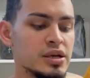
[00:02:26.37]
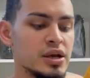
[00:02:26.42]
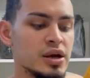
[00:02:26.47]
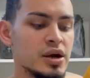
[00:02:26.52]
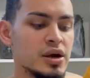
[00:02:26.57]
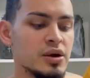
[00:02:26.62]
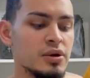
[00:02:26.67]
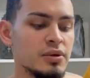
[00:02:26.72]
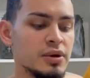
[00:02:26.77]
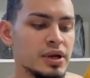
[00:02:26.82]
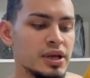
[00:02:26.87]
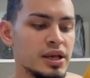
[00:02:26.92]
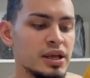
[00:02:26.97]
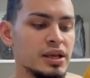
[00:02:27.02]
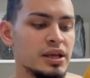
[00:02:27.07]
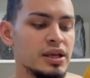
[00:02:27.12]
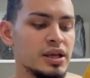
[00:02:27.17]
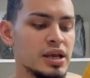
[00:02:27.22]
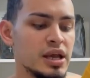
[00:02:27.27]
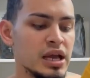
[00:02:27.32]

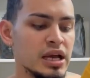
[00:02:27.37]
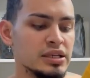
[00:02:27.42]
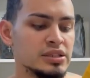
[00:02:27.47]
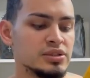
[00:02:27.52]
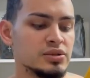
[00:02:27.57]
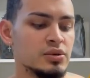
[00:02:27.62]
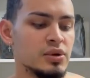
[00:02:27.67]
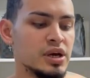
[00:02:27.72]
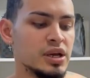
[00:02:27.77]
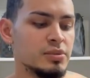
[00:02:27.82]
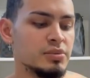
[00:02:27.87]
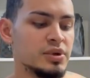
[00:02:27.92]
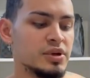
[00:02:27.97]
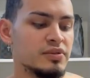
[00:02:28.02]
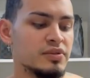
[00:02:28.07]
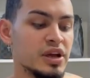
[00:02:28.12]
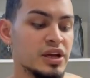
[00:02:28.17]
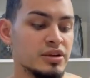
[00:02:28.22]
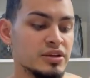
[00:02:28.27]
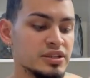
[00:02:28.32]
okay, it has quite a bit
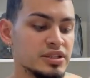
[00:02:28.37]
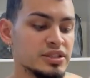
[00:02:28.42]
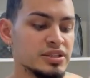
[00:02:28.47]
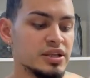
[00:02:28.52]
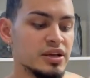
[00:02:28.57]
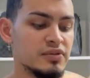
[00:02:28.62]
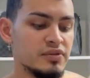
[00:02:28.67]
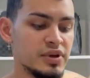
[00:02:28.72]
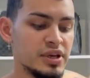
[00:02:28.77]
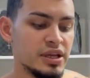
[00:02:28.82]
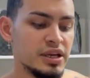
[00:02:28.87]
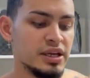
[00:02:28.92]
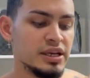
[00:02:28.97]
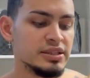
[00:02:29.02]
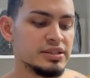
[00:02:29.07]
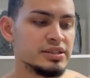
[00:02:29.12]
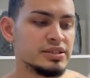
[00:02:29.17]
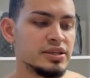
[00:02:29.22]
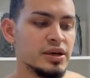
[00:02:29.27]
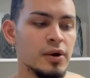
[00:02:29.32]
of good stuff in
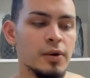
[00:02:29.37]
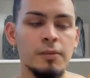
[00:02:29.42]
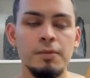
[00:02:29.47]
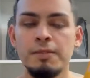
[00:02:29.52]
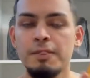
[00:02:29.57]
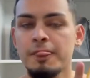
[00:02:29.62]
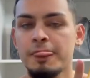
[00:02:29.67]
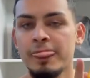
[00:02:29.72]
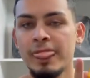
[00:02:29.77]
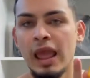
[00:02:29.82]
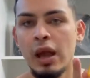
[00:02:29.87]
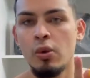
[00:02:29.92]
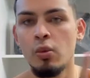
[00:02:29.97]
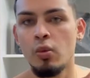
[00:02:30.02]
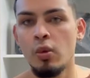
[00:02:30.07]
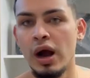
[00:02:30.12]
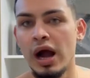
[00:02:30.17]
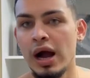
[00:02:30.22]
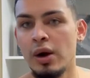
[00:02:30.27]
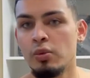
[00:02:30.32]
it. So
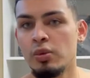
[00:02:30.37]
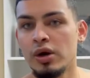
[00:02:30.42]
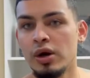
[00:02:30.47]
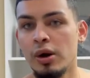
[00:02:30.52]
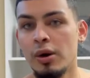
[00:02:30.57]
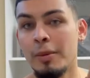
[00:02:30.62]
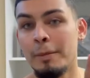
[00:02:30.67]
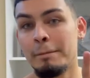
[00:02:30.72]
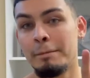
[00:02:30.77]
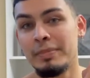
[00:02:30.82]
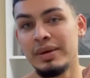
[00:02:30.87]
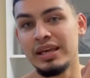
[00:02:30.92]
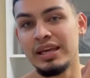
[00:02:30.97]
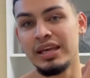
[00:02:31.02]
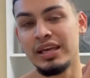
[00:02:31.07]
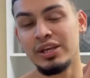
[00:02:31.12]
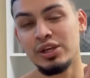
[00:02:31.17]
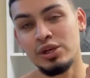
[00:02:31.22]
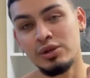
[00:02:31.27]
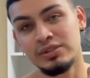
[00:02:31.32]
I will
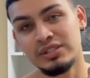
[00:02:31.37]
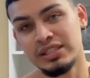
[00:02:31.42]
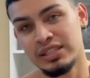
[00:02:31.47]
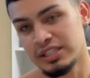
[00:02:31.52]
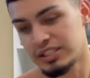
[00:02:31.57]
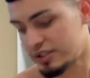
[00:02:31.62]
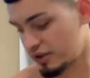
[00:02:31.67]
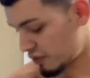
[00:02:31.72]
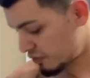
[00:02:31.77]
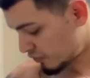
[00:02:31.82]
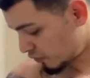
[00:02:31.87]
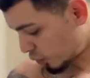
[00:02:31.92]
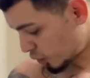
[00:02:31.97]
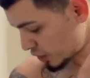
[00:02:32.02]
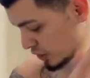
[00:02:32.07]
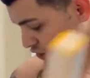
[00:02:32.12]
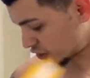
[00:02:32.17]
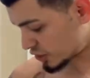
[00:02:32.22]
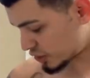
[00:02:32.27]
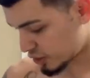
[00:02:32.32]
be using this
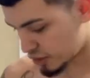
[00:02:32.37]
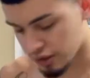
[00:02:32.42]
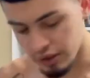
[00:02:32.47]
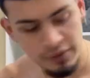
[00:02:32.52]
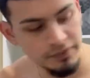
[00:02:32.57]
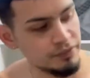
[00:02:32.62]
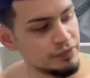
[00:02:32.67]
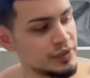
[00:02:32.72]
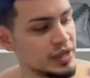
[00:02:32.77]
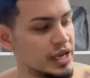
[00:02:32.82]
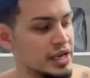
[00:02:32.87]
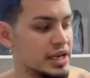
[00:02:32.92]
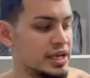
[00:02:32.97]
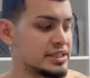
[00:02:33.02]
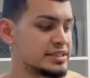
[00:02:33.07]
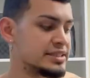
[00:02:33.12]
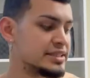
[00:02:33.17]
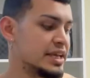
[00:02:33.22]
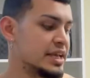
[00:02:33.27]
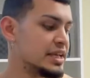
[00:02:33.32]
for sure. The
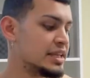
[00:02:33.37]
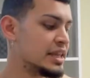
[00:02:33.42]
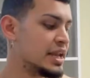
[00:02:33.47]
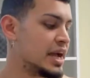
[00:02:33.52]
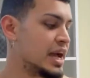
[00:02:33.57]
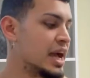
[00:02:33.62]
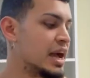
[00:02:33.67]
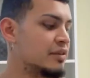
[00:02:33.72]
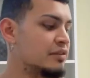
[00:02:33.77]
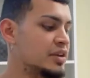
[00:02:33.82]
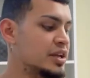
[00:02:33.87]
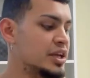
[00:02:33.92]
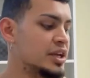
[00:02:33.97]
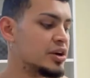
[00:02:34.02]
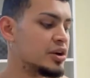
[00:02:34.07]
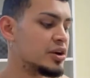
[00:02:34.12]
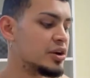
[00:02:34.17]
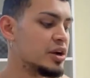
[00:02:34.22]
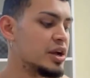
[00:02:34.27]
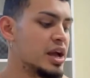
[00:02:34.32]
next thing that I have
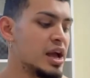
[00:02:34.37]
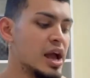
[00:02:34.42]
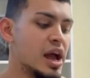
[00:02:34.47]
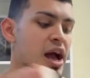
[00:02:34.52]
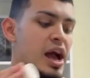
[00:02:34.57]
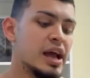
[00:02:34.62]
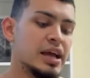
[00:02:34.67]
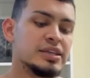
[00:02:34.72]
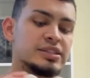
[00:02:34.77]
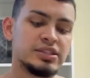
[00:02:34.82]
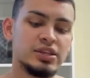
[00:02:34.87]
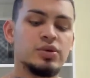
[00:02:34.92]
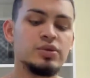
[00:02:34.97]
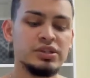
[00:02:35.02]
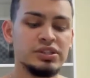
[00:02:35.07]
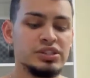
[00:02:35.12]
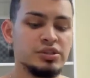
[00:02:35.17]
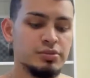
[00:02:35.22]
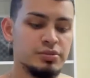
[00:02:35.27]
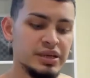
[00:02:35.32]
here is
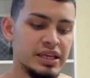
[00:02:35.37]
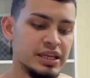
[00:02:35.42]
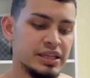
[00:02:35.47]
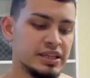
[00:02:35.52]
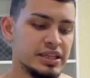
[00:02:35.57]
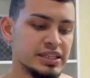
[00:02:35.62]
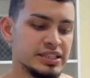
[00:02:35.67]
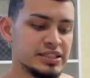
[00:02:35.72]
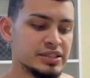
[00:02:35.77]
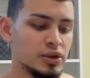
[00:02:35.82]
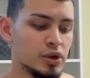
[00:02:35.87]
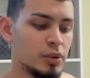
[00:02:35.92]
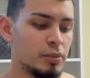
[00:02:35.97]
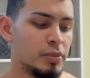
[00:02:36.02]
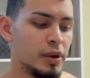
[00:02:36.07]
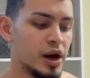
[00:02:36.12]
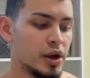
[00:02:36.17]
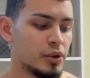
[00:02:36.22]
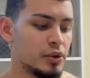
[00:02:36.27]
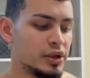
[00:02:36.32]
going to be this little
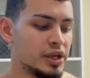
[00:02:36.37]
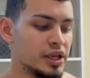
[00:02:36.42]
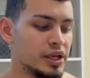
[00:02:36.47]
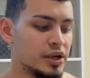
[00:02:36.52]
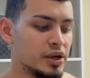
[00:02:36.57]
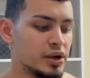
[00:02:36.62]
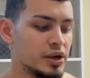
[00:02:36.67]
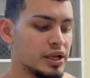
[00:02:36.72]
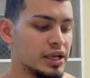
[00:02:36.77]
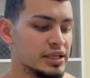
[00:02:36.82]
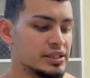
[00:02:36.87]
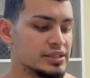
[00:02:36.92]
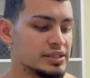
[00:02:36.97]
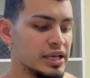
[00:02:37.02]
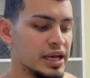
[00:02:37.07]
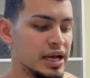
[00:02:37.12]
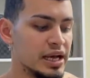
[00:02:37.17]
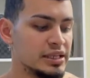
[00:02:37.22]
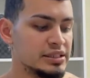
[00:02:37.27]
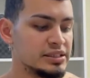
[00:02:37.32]
bottle here. It's
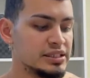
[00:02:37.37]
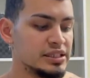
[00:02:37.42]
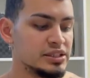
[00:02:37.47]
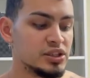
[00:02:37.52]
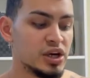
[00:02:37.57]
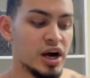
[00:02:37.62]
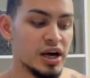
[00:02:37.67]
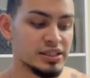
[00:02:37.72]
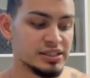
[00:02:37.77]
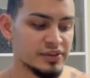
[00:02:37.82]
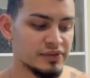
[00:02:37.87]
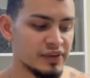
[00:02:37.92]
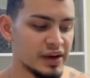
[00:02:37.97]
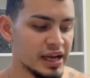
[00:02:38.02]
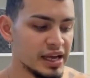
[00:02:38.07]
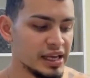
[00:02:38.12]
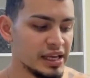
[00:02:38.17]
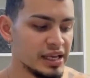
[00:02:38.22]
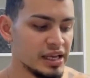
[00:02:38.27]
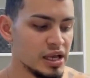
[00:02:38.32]
uh,
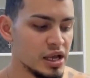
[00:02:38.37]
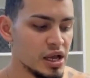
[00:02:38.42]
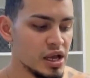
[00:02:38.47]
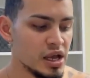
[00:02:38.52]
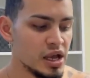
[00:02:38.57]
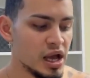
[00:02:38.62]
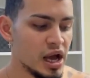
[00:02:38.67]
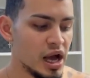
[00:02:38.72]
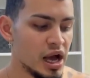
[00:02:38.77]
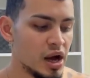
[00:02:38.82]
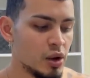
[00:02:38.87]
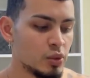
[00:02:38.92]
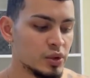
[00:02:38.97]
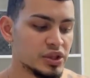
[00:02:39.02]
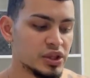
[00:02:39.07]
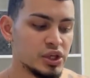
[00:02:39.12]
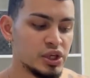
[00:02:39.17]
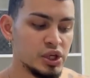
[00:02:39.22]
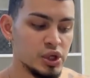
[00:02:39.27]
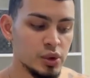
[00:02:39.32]
detoxifying uh,
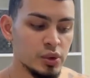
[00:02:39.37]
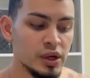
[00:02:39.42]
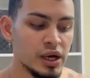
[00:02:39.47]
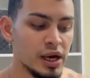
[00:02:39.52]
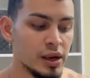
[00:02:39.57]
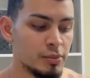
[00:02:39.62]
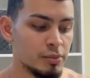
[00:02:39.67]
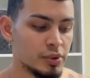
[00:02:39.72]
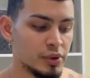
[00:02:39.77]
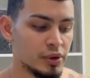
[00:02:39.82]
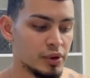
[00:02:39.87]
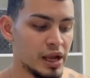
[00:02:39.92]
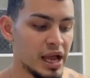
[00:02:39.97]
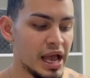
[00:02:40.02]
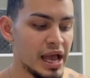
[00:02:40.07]
with cucumber